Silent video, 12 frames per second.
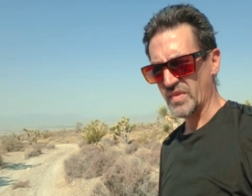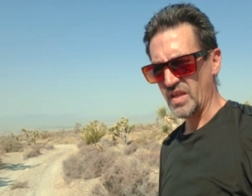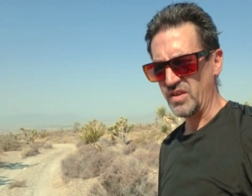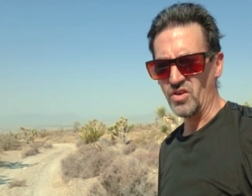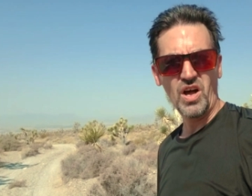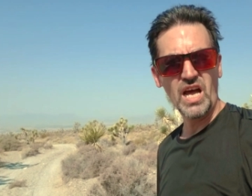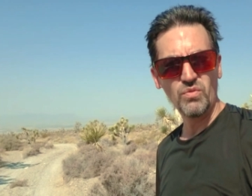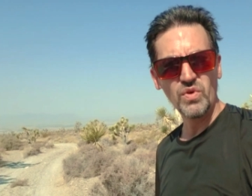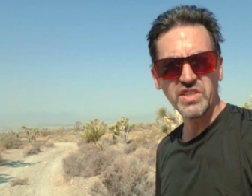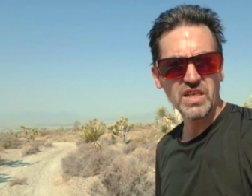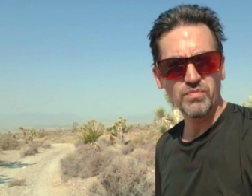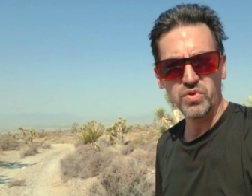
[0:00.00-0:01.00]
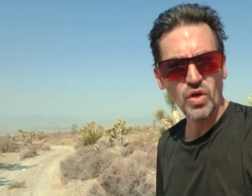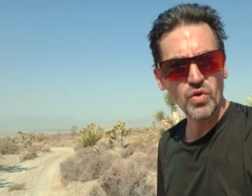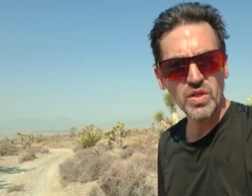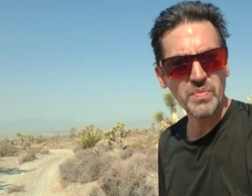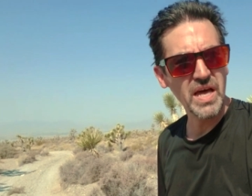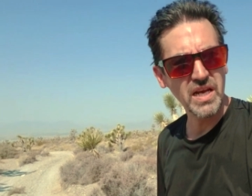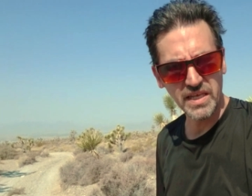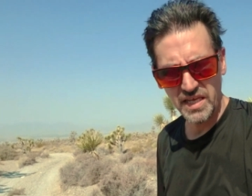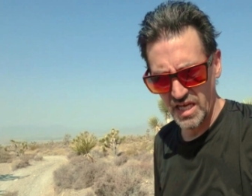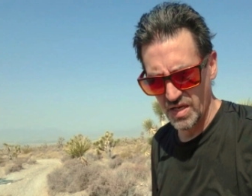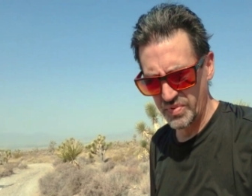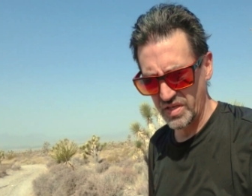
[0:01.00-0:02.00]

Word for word: you know, high winds have blown them out of camp,